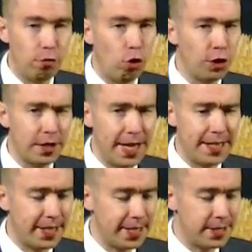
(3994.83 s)
all that I
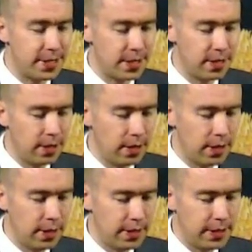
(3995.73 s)
need.
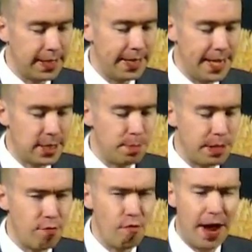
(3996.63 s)
He lets me
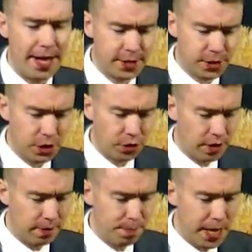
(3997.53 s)
rest in
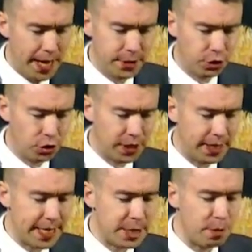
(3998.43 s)
green pastures, He
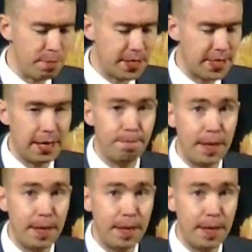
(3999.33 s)
leads me beside